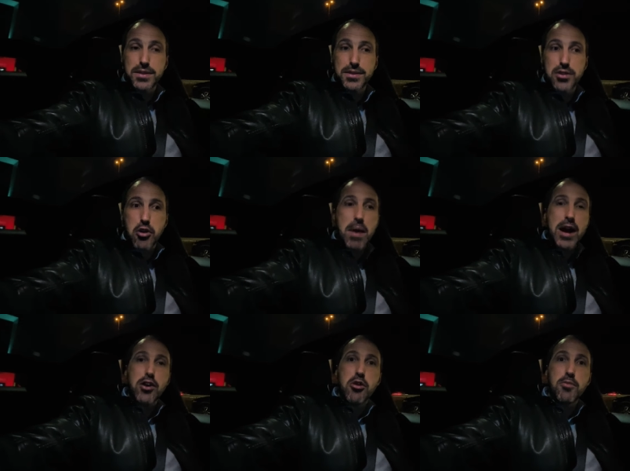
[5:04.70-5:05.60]
to go
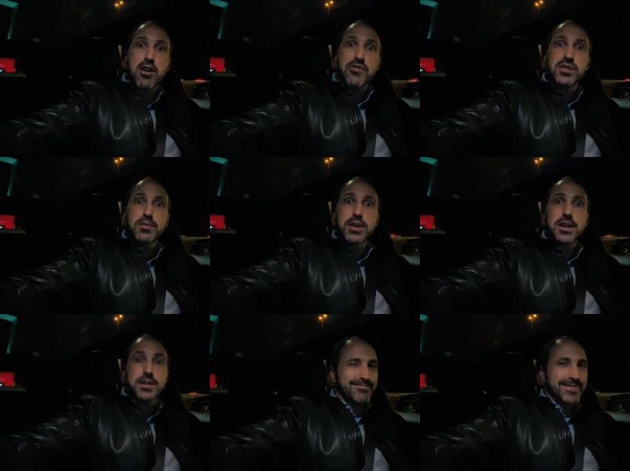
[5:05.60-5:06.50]
back home comfortably
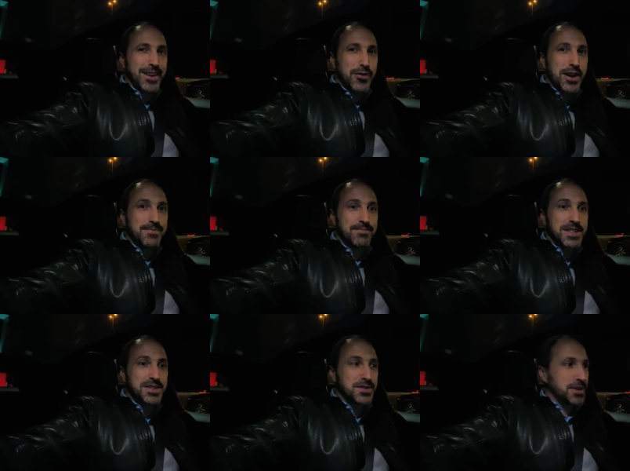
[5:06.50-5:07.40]
and all right,
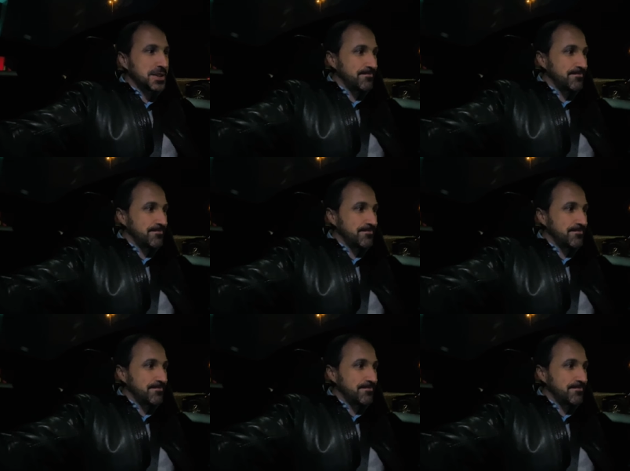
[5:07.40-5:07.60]
let's do it.